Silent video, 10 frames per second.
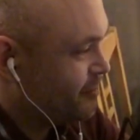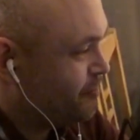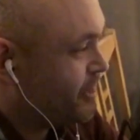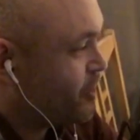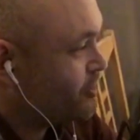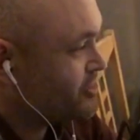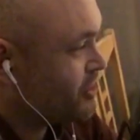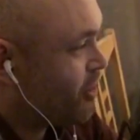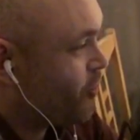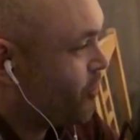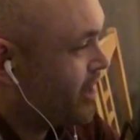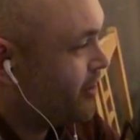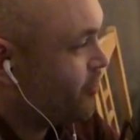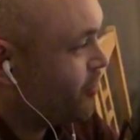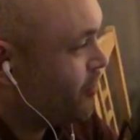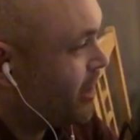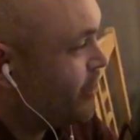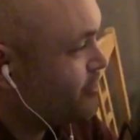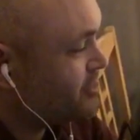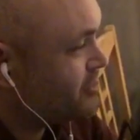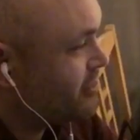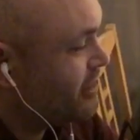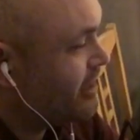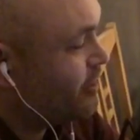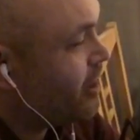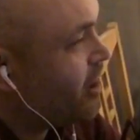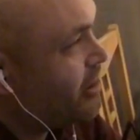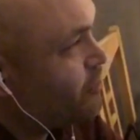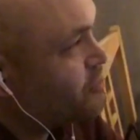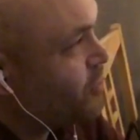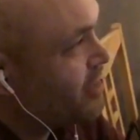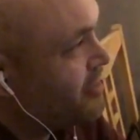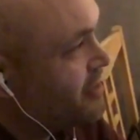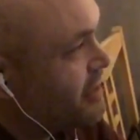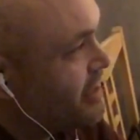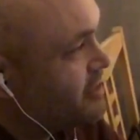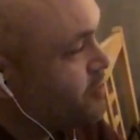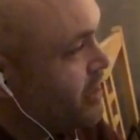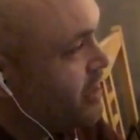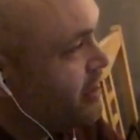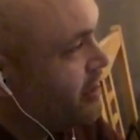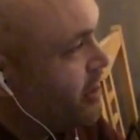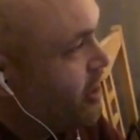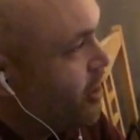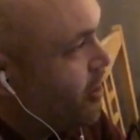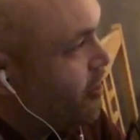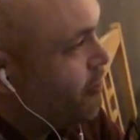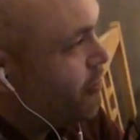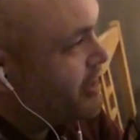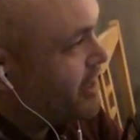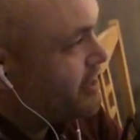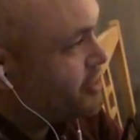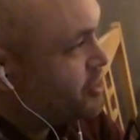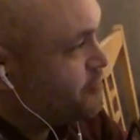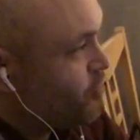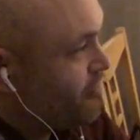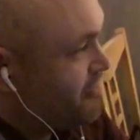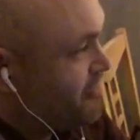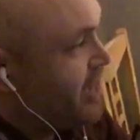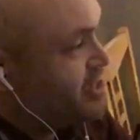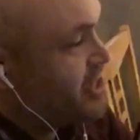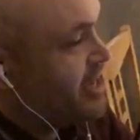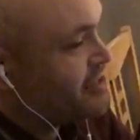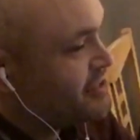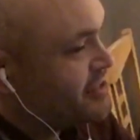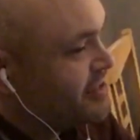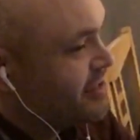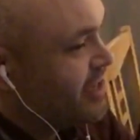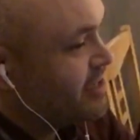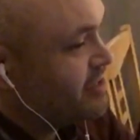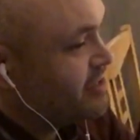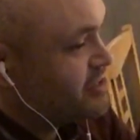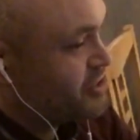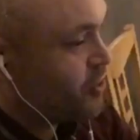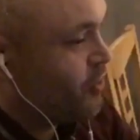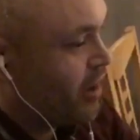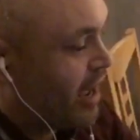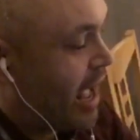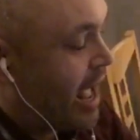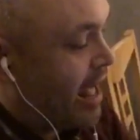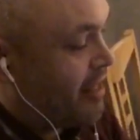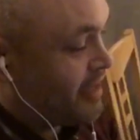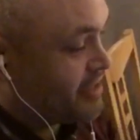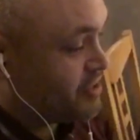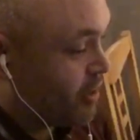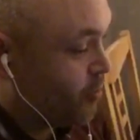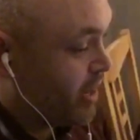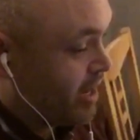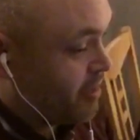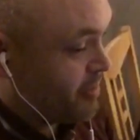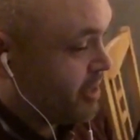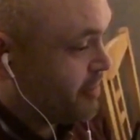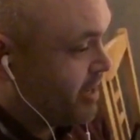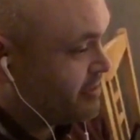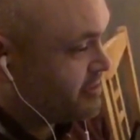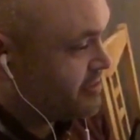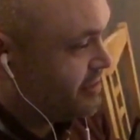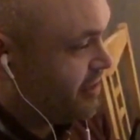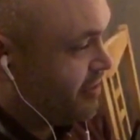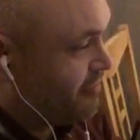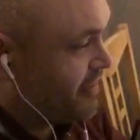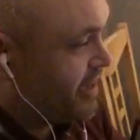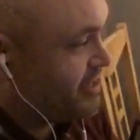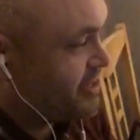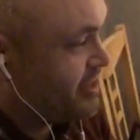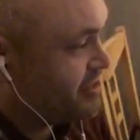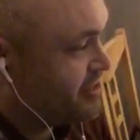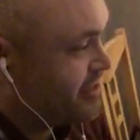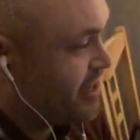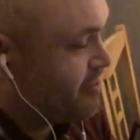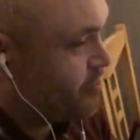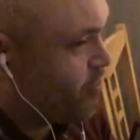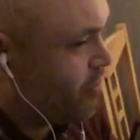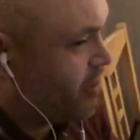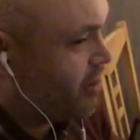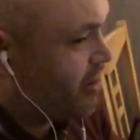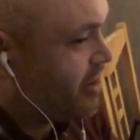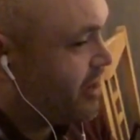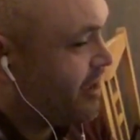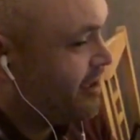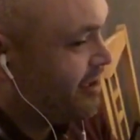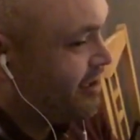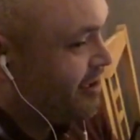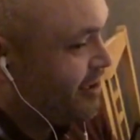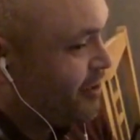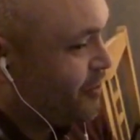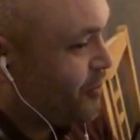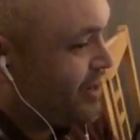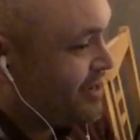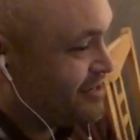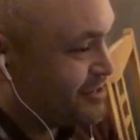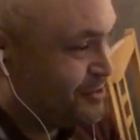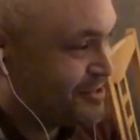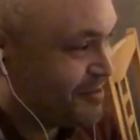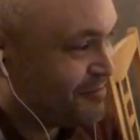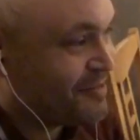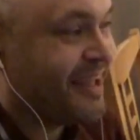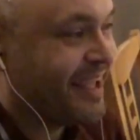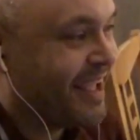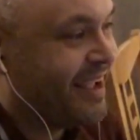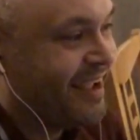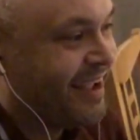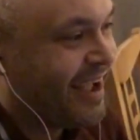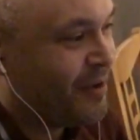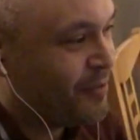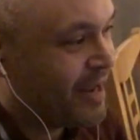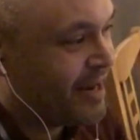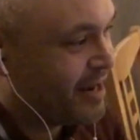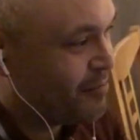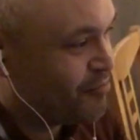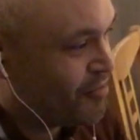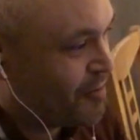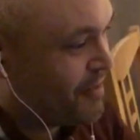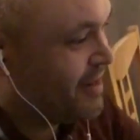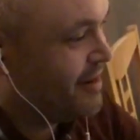Because it was one of the days where my dad had just bought a VHS, and so at that time we had a Betamax and a VHS. I thought, okay, we could do something here, and we ended up ripping